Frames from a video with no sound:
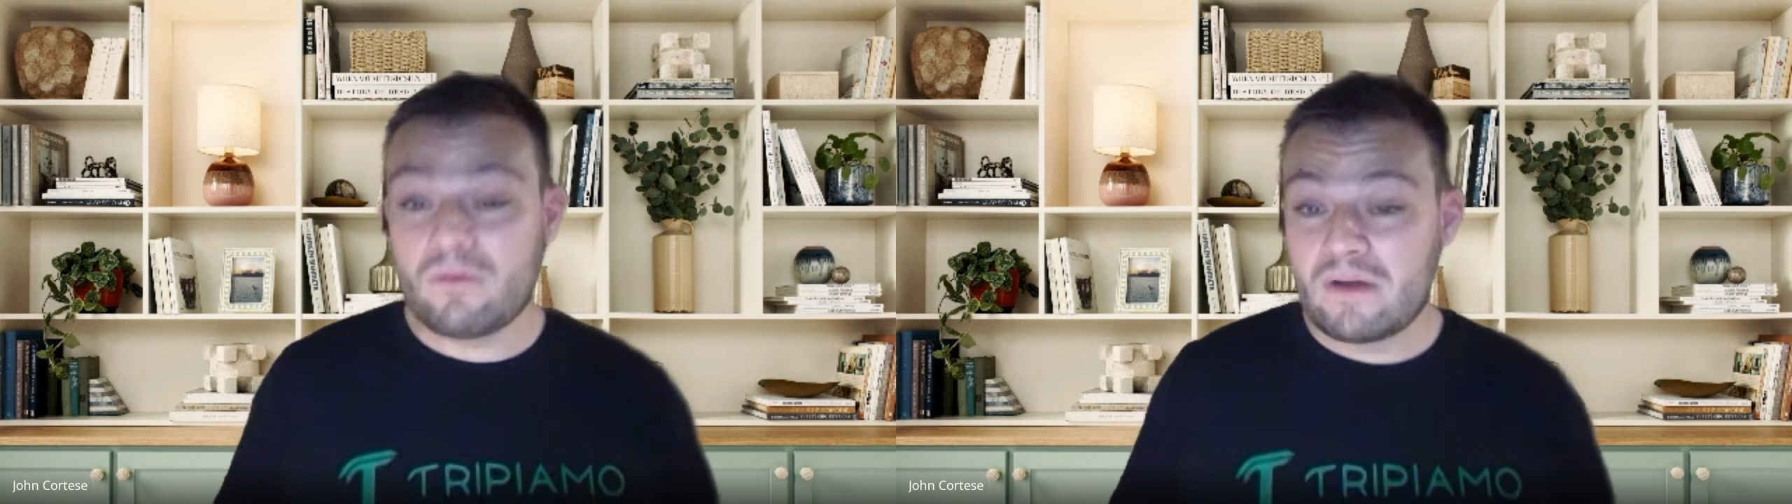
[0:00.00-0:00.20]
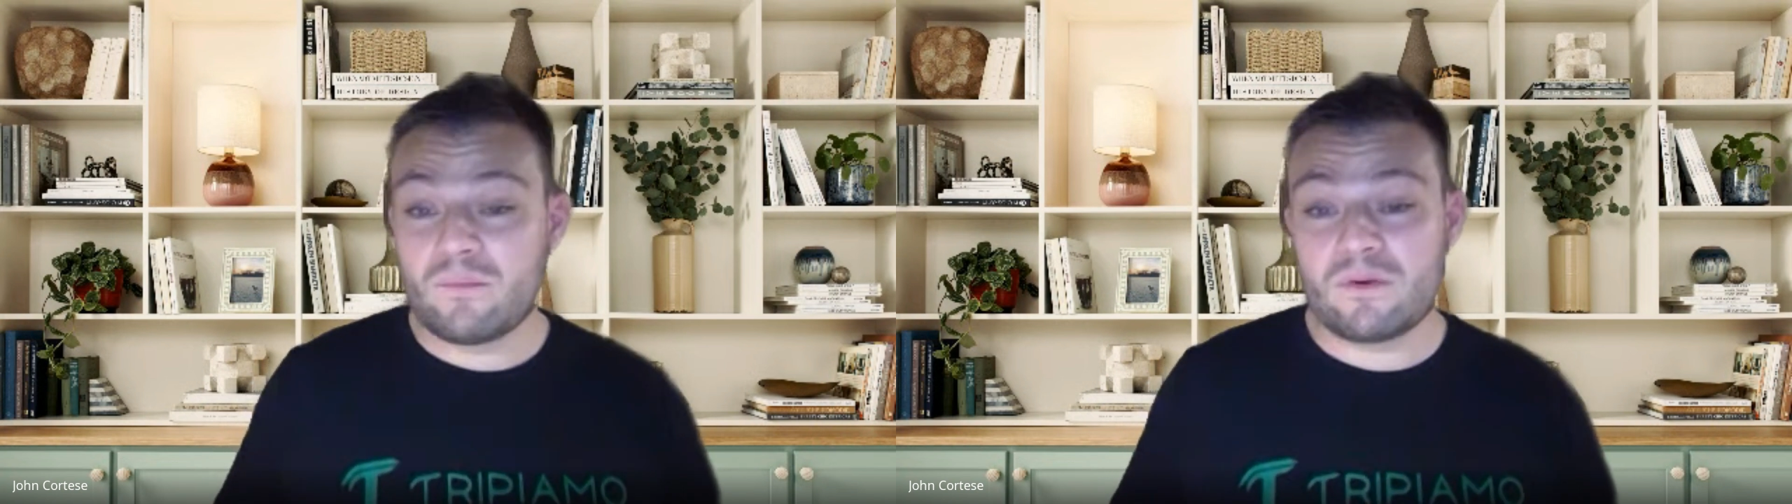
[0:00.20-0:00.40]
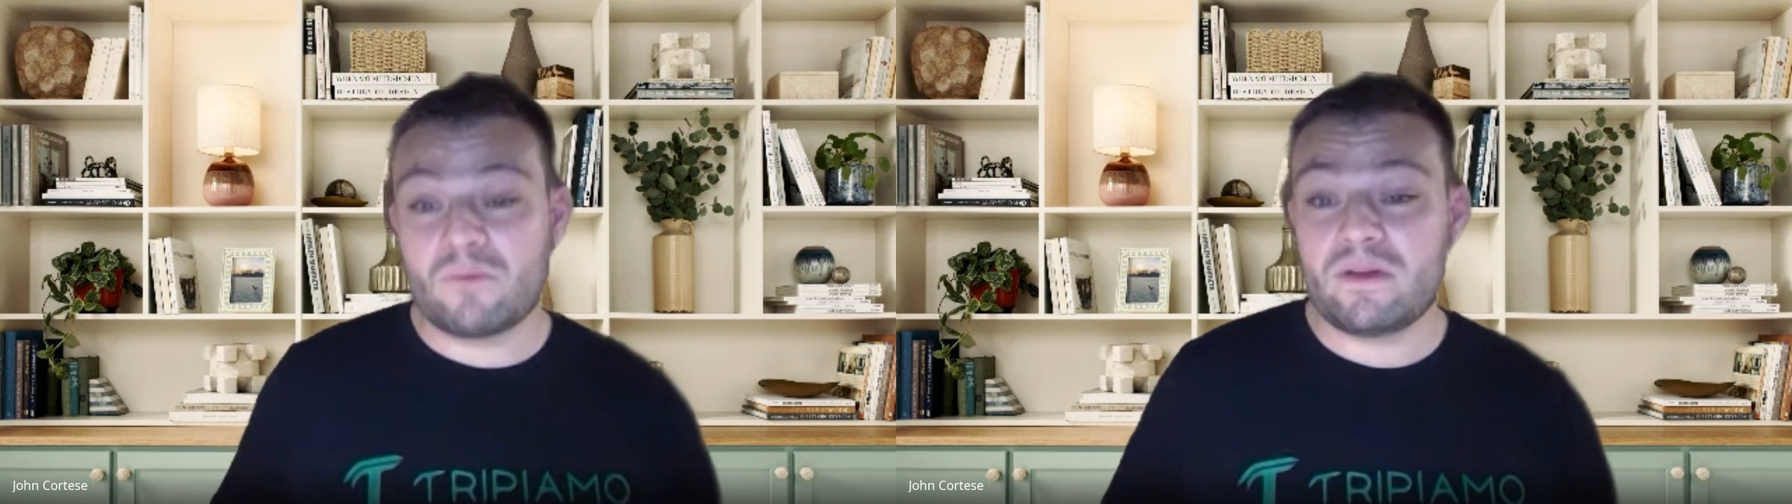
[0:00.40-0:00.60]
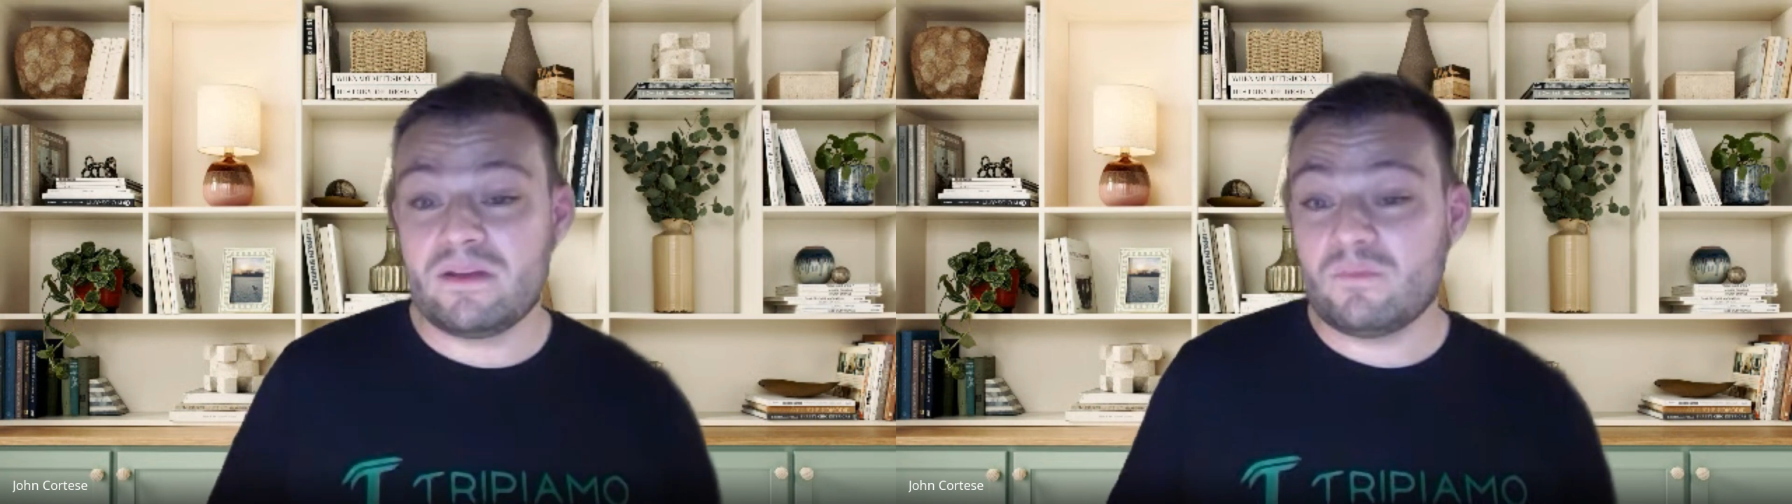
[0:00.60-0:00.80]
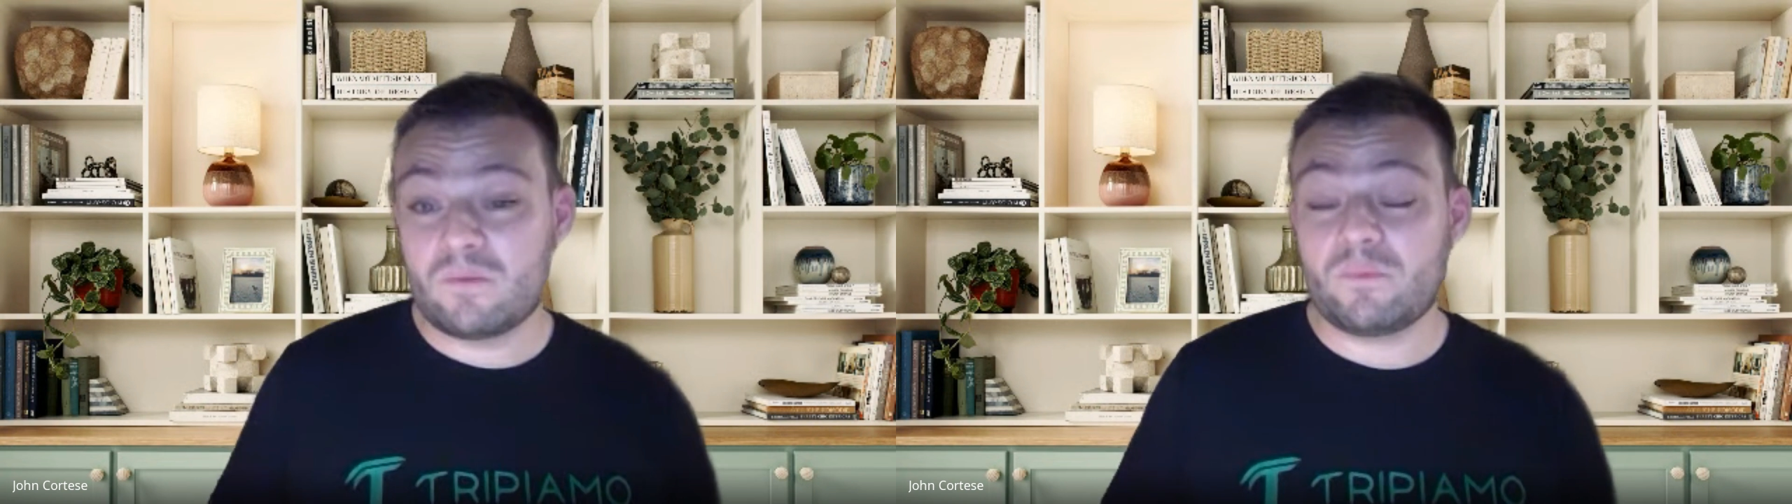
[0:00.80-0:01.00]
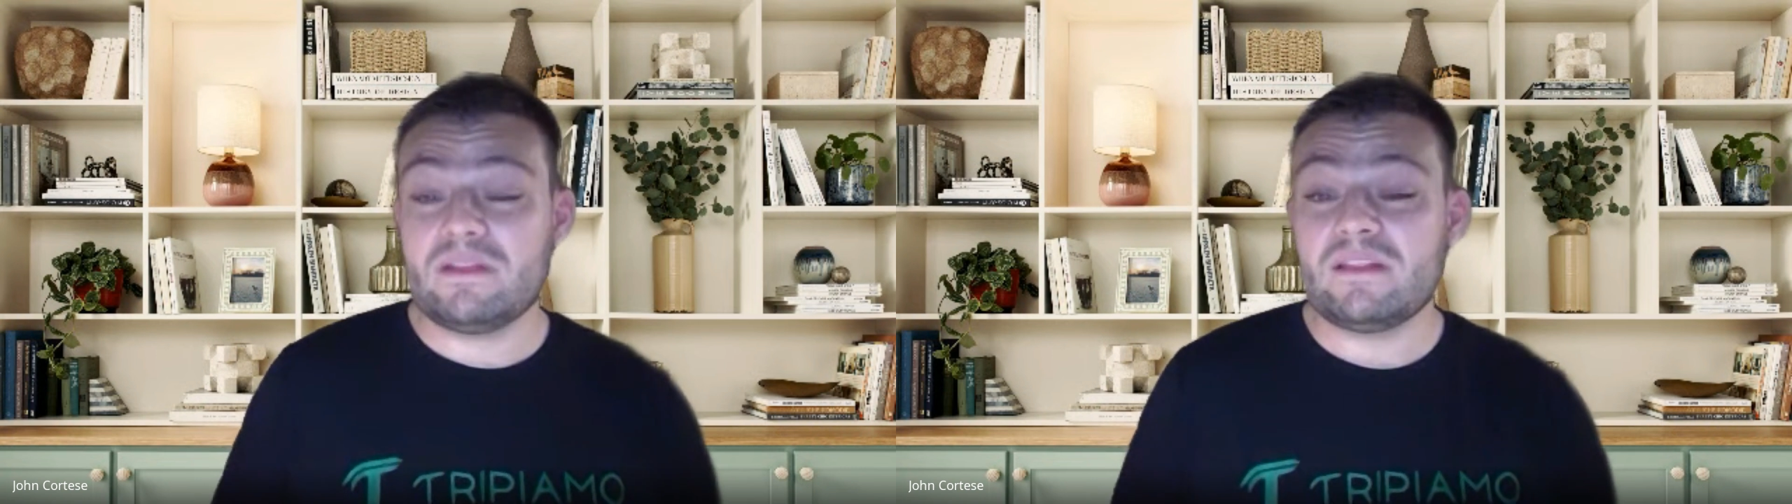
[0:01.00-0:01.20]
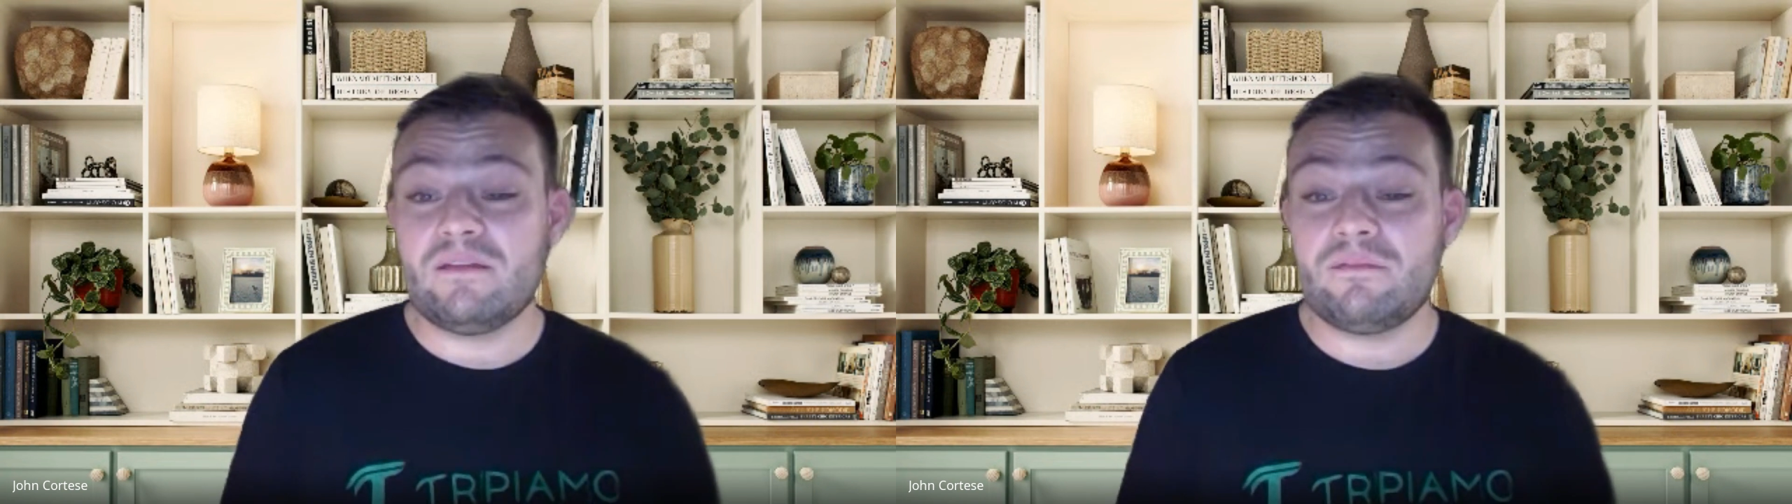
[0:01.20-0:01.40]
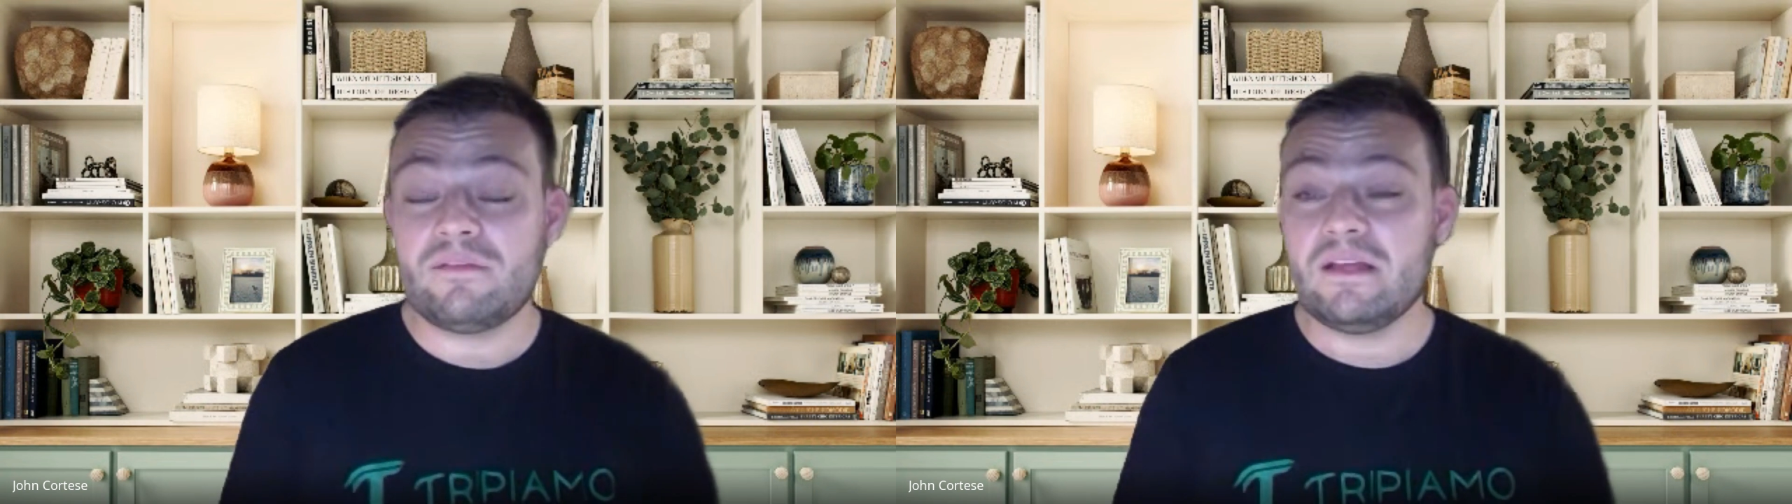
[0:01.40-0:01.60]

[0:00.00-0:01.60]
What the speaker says: right, where we live.